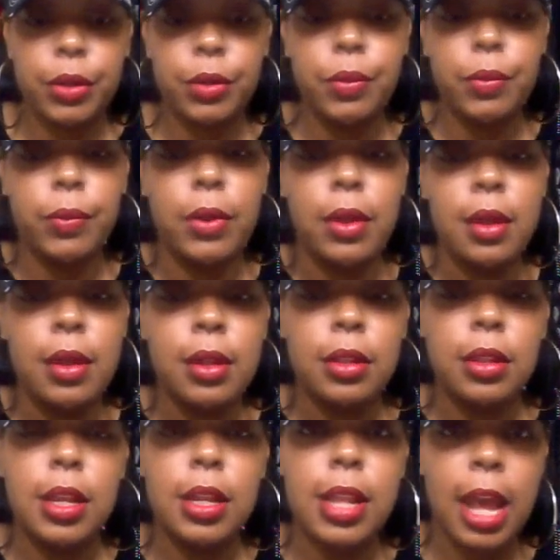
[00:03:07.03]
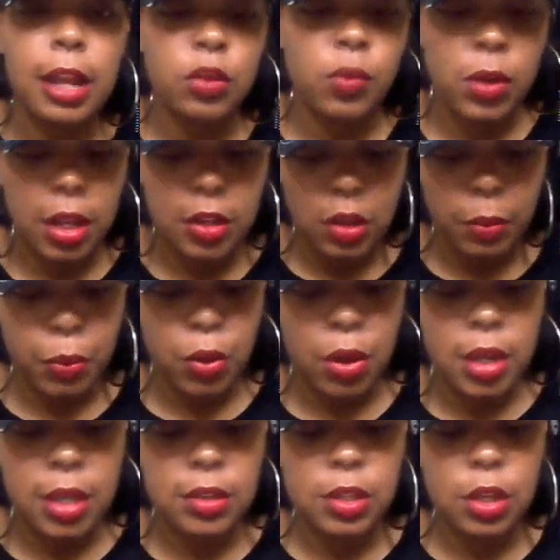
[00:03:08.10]
blue. The next one is a
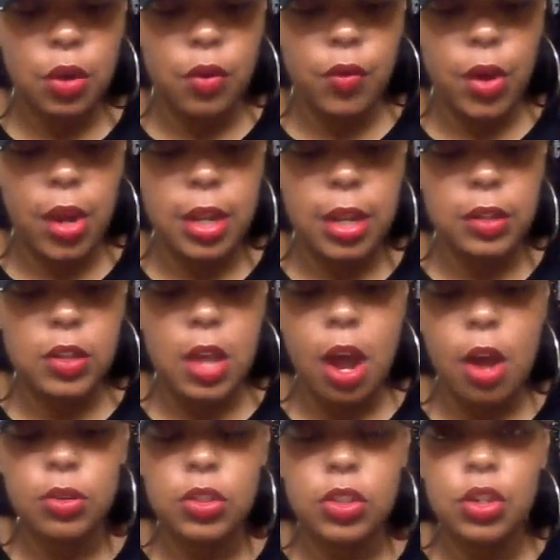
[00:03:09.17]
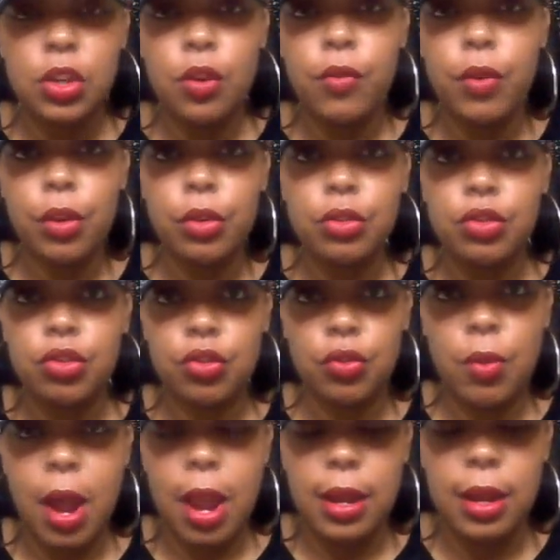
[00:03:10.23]
pretty silver and it's called Silver
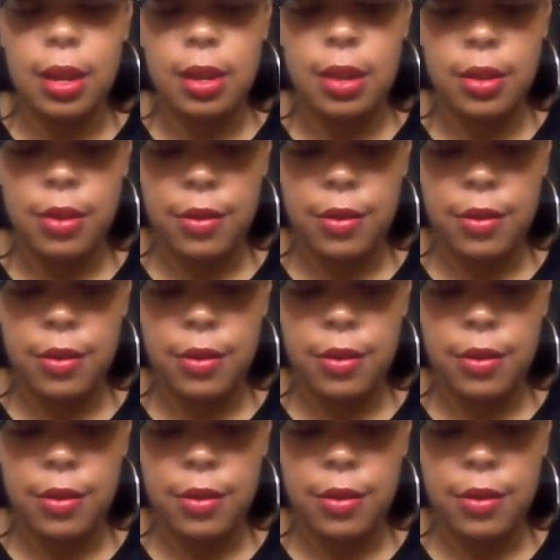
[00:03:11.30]
Strike.